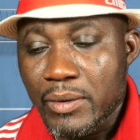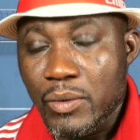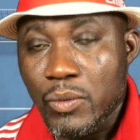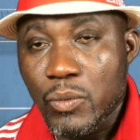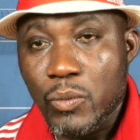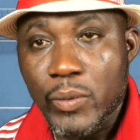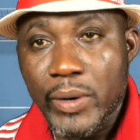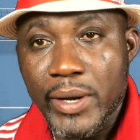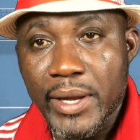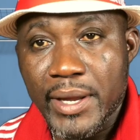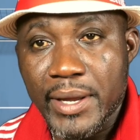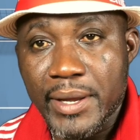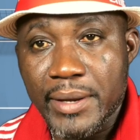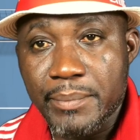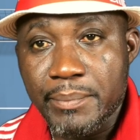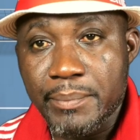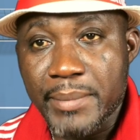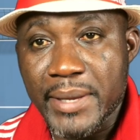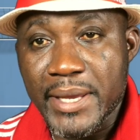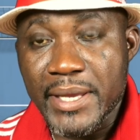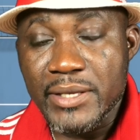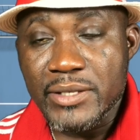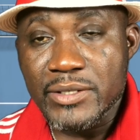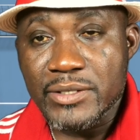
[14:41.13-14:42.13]

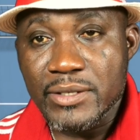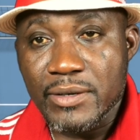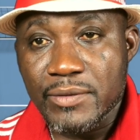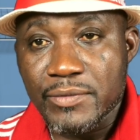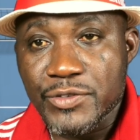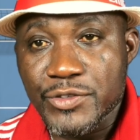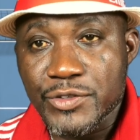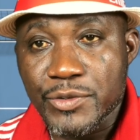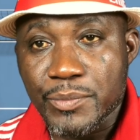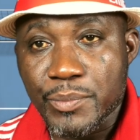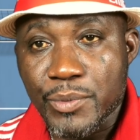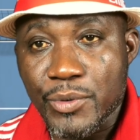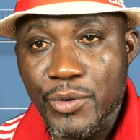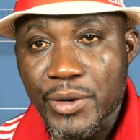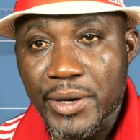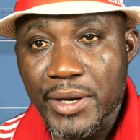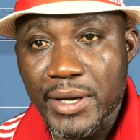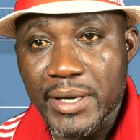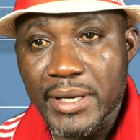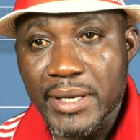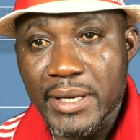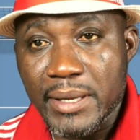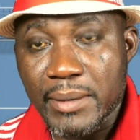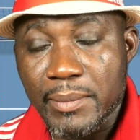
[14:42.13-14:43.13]
means of
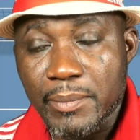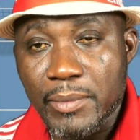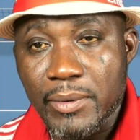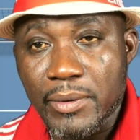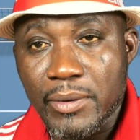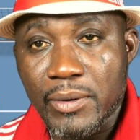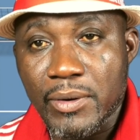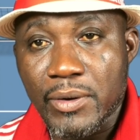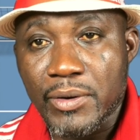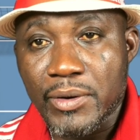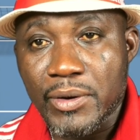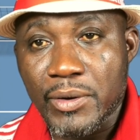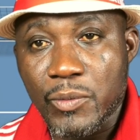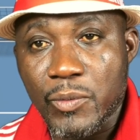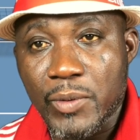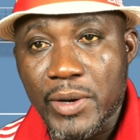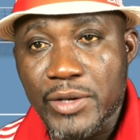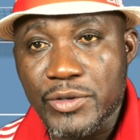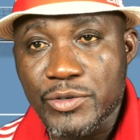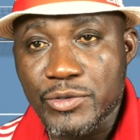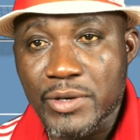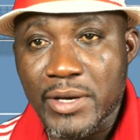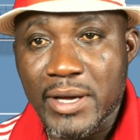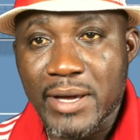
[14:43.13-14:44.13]
supporting them all the
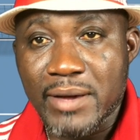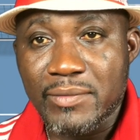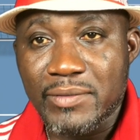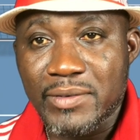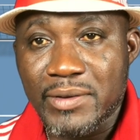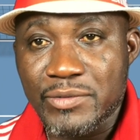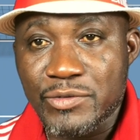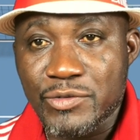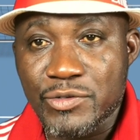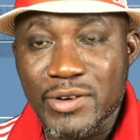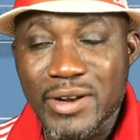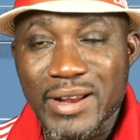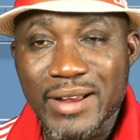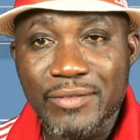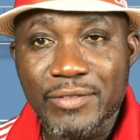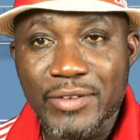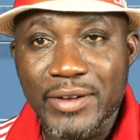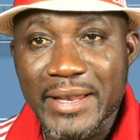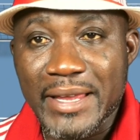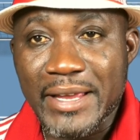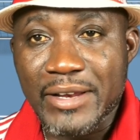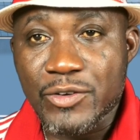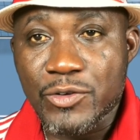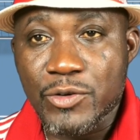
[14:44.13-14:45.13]
way to have them
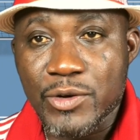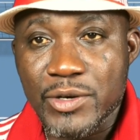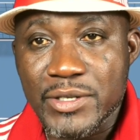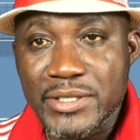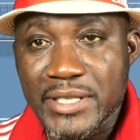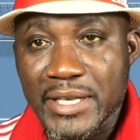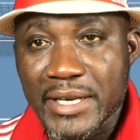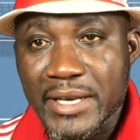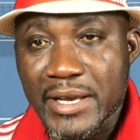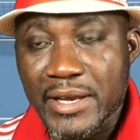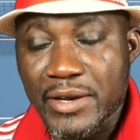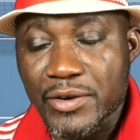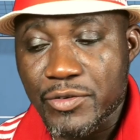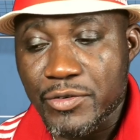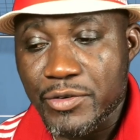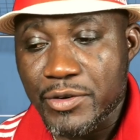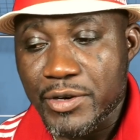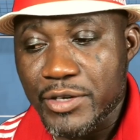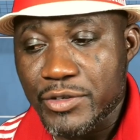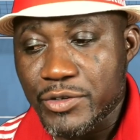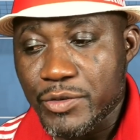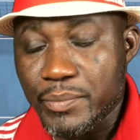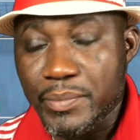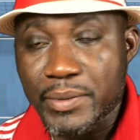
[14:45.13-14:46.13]
travel across the
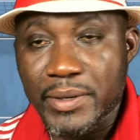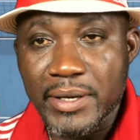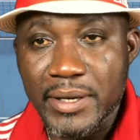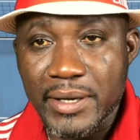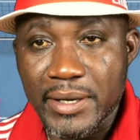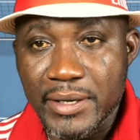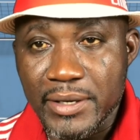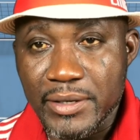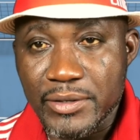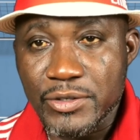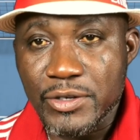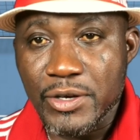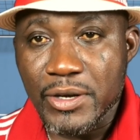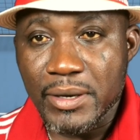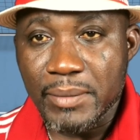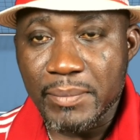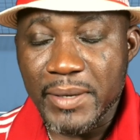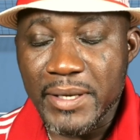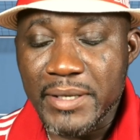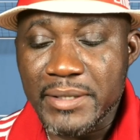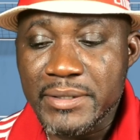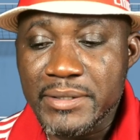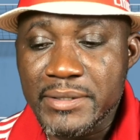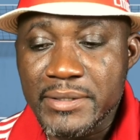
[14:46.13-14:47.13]
country to play in a
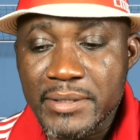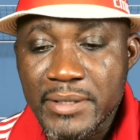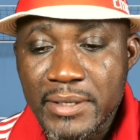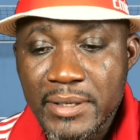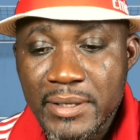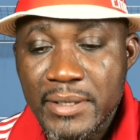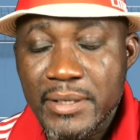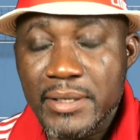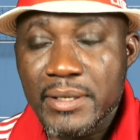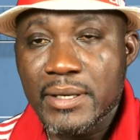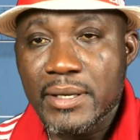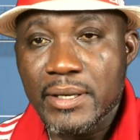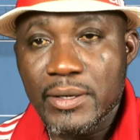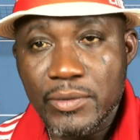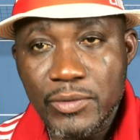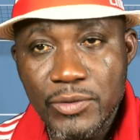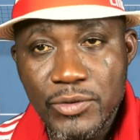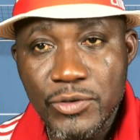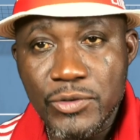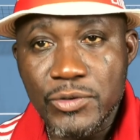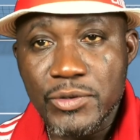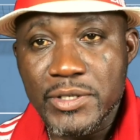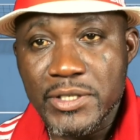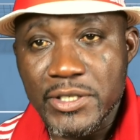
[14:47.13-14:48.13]
tournament, they
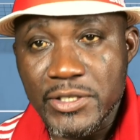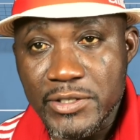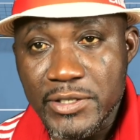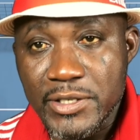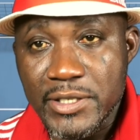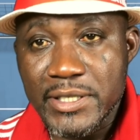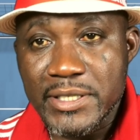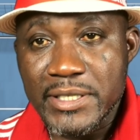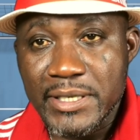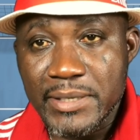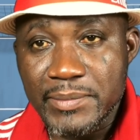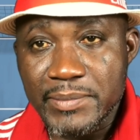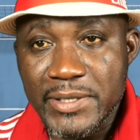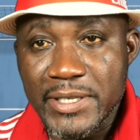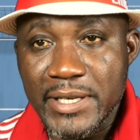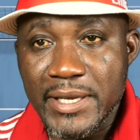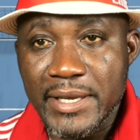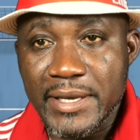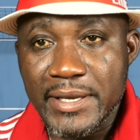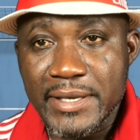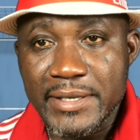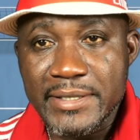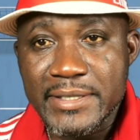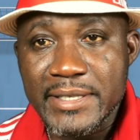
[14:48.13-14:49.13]
could do junior team
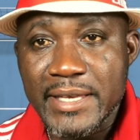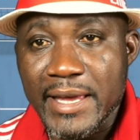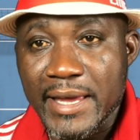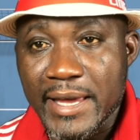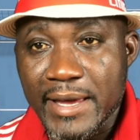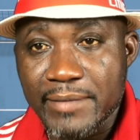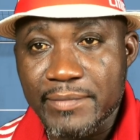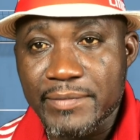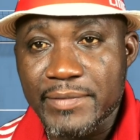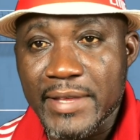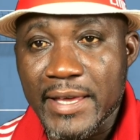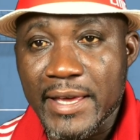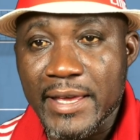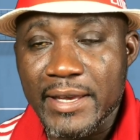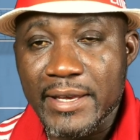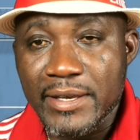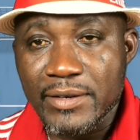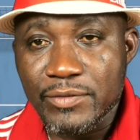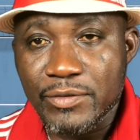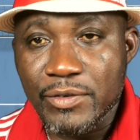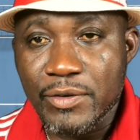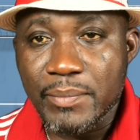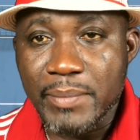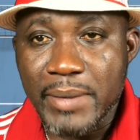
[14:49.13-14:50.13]
tennis. I have done
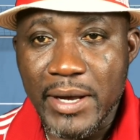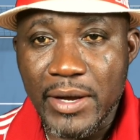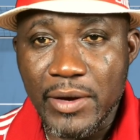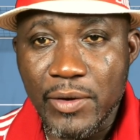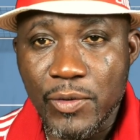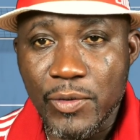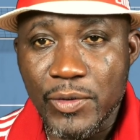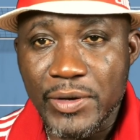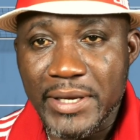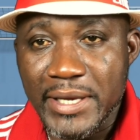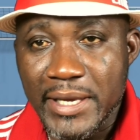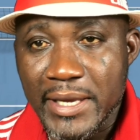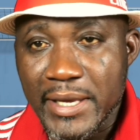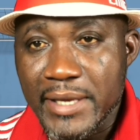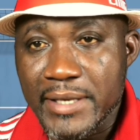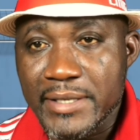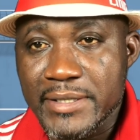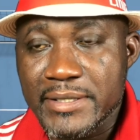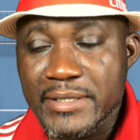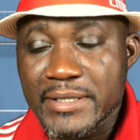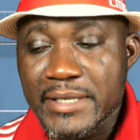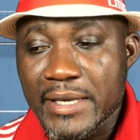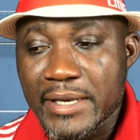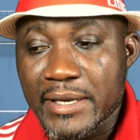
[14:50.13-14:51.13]
it for my own
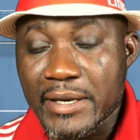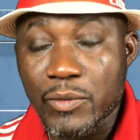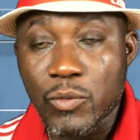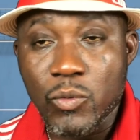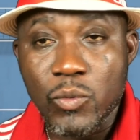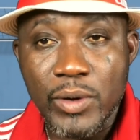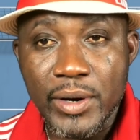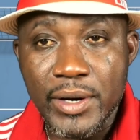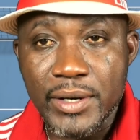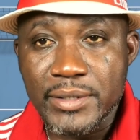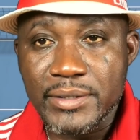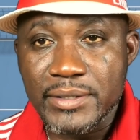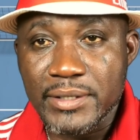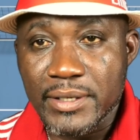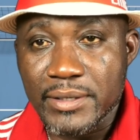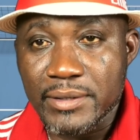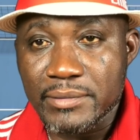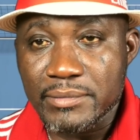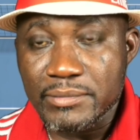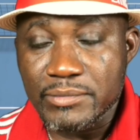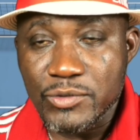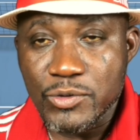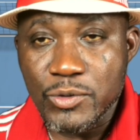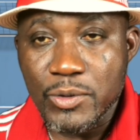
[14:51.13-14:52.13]
kids, and it worked,
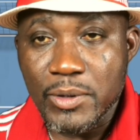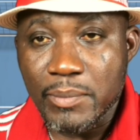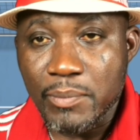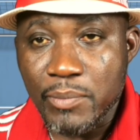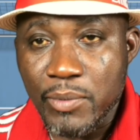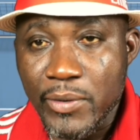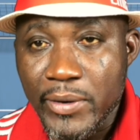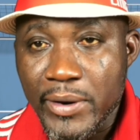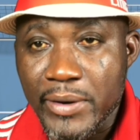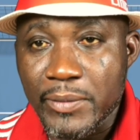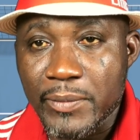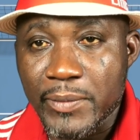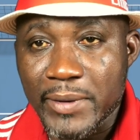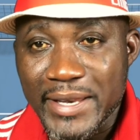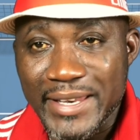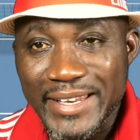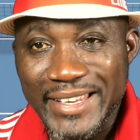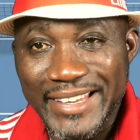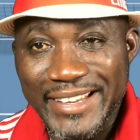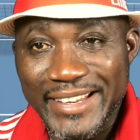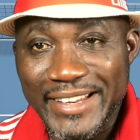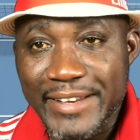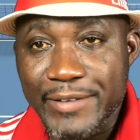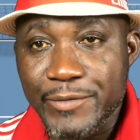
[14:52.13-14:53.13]
and to a point where
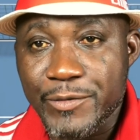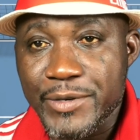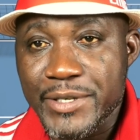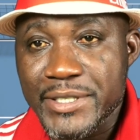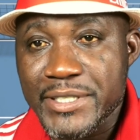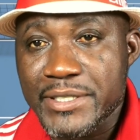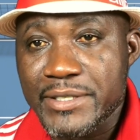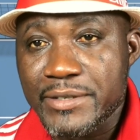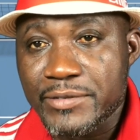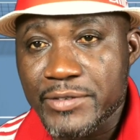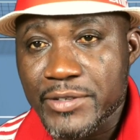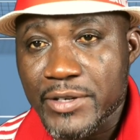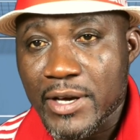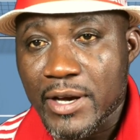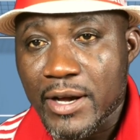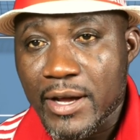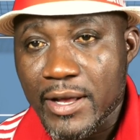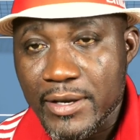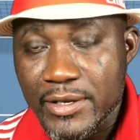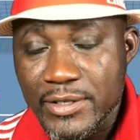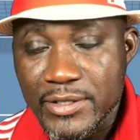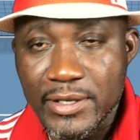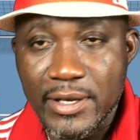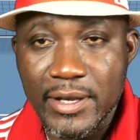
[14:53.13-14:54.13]
they receive
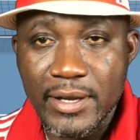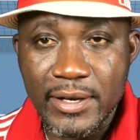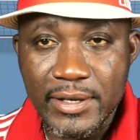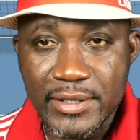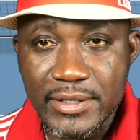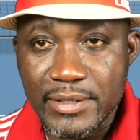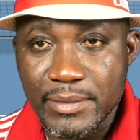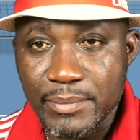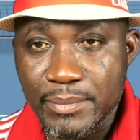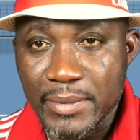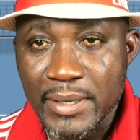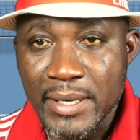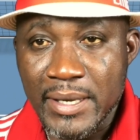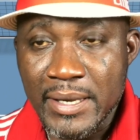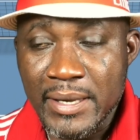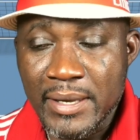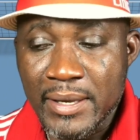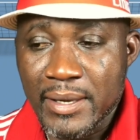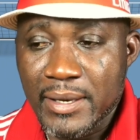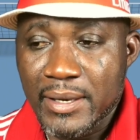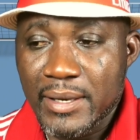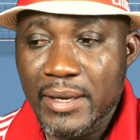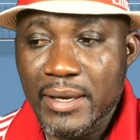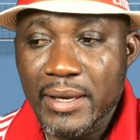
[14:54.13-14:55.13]
college scholarship.
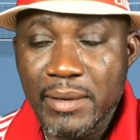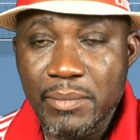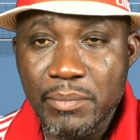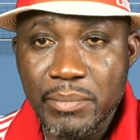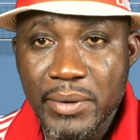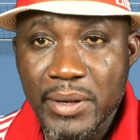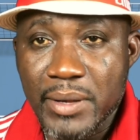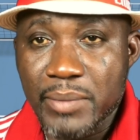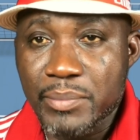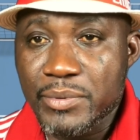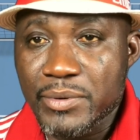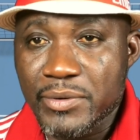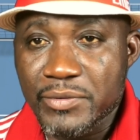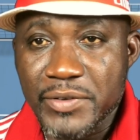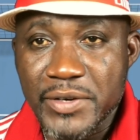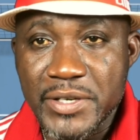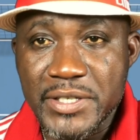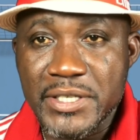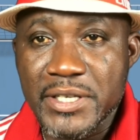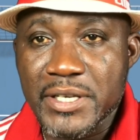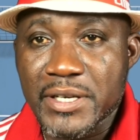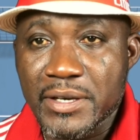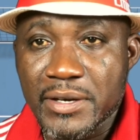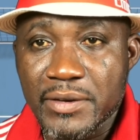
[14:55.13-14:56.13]
They can play
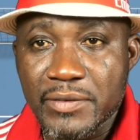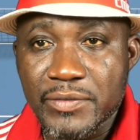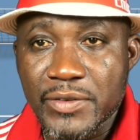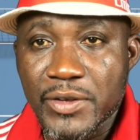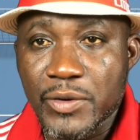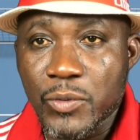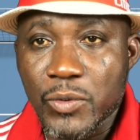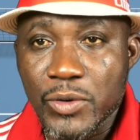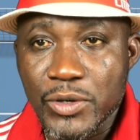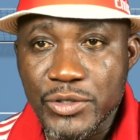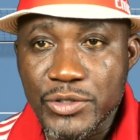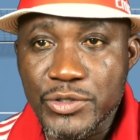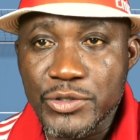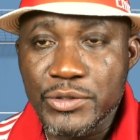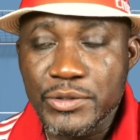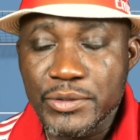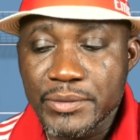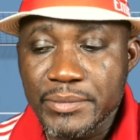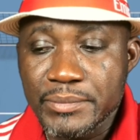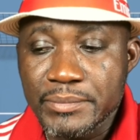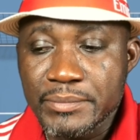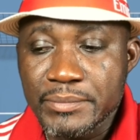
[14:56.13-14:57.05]
professional if they want to,